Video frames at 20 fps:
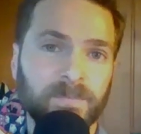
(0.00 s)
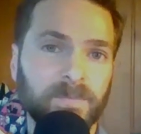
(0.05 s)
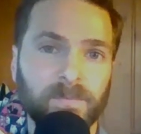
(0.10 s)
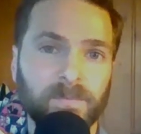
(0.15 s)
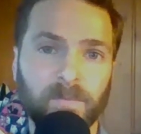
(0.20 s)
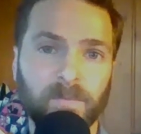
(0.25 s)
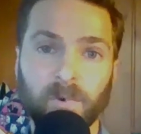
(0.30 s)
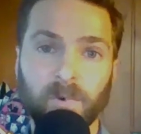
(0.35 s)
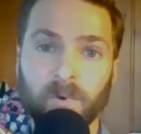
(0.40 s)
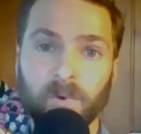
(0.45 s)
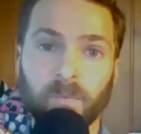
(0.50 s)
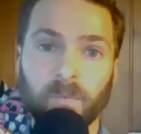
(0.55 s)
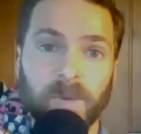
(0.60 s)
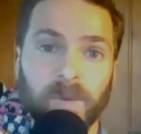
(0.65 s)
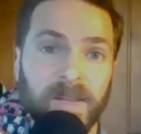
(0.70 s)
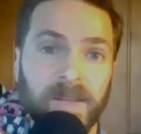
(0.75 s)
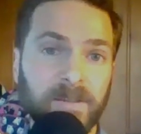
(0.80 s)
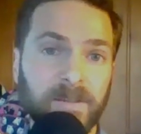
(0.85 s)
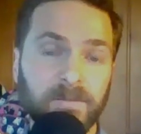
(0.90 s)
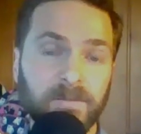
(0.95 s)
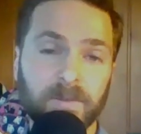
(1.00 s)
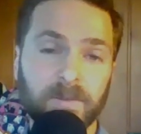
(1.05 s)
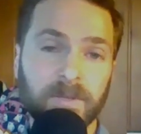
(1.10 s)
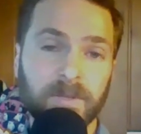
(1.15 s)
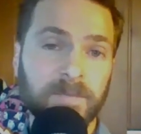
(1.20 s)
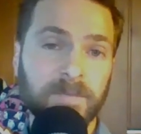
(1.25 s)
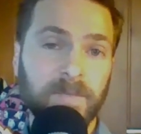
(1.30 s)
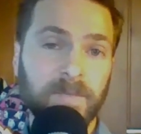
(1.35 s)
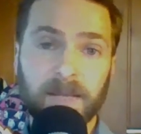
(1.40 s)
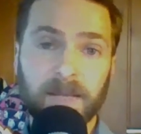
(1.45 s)
We're waiting for
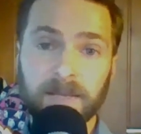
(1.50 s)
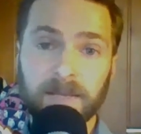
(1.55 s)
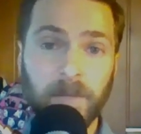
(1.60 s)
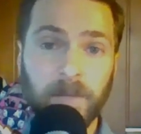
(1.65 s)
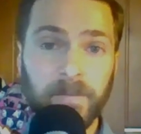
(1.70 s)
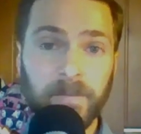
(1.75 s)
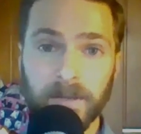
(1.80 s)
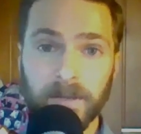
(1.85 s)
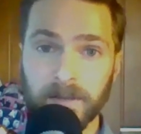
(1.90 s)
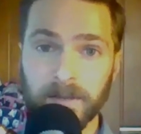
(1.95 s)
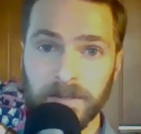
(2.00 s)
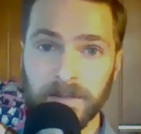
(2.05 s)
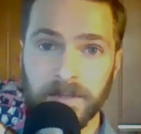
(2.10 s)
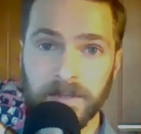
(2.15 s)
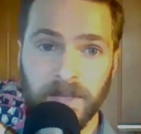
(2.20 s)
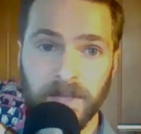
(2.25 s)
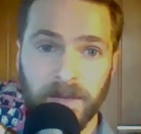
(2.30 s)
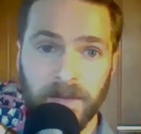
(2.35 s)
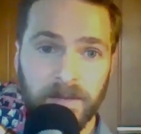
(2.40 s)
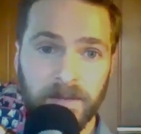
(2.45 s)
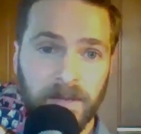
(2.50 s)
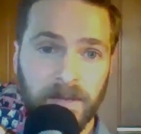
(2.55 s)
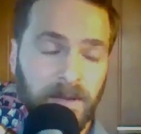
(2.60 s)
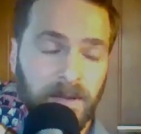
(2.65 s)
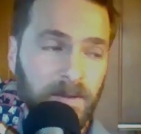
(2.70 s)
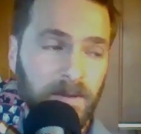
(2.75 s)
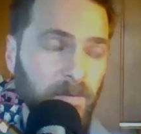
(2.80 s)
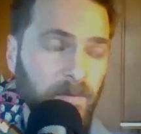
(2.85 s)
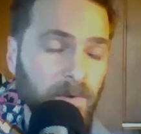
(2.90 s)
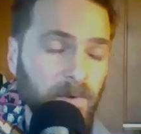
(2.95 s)
this pandemic to settle
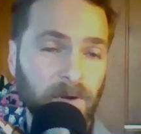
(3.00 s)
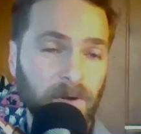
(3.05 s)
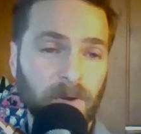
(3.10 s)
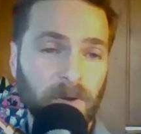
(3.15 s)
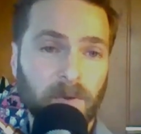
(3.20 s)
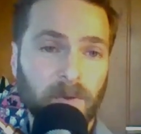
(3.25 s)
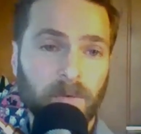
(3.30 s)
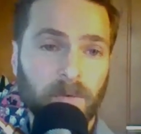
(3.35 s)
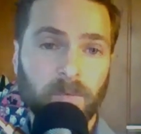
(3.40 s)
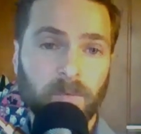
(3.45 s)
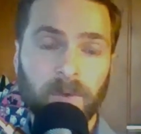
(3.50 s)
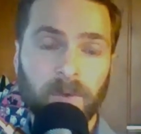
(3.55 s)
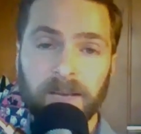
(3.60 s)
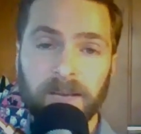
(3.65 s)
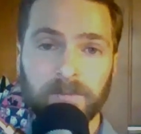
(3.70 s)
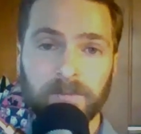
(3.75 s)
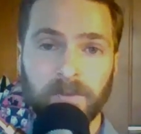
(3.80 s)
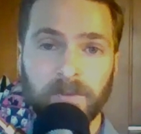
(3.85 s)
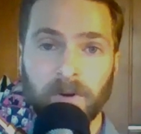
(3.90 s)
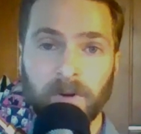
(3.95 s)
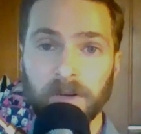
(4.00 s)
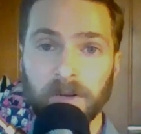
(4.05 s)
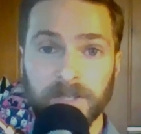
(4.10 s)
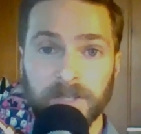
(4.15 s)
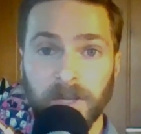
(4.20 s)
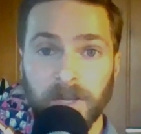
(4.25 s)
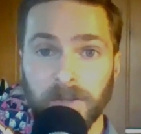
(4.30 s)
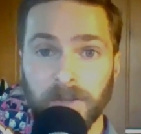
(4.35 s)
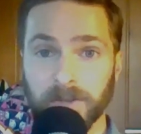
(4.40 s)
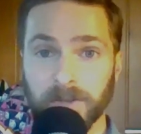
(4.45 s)
down. We're waiting for our
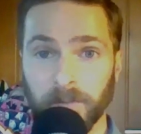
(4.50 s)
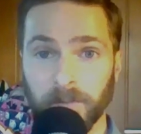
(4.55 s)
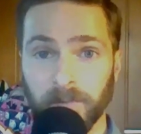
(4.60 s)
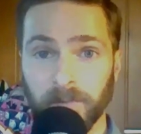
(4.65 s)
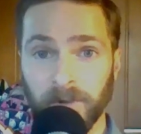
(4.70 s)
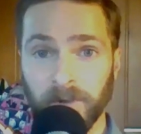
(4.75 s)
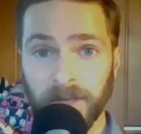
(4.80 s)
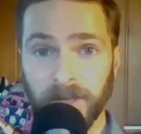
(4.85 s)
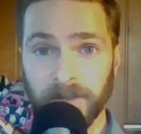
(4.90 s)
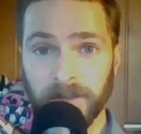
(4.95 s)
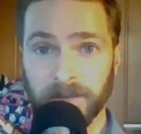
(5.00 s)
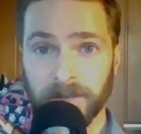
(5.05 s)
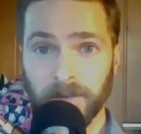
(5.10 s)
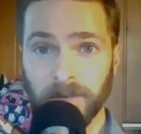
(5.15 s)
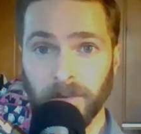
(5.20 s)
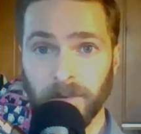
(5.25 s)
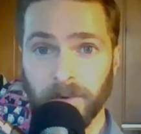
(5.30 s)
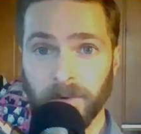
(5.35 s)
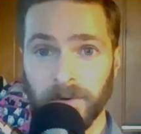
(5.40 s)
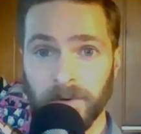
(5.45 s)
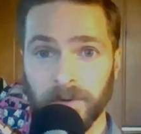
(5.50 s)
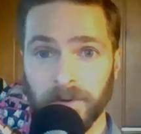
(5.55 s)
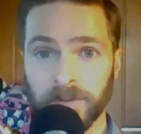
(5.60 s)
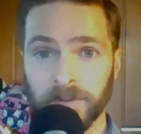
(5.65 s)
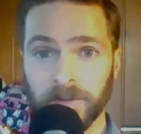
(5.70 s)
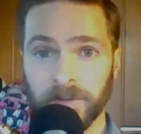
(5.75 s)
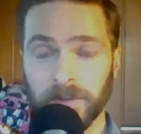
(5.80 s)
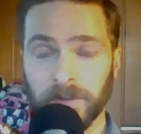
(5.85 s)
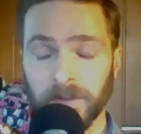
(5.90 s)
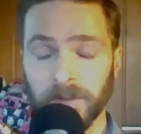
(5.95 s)
shelter-in-place orders
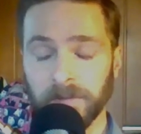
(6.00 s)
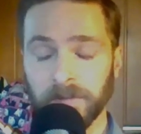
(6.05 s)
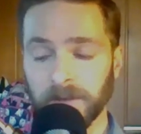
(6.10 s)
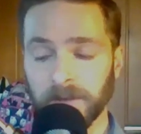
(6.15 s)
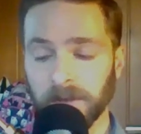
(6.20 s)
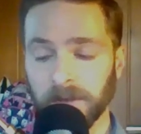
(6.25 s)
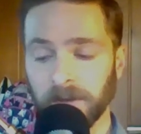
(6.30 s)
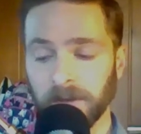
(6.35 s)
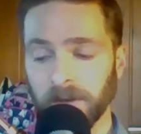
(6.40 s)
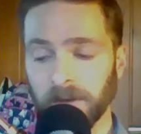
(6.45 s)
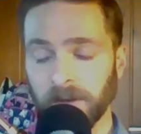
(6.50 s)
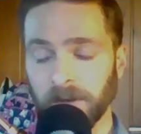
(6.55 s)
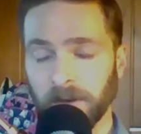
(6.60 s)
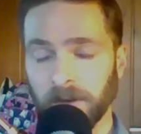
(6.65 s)
to be lifted.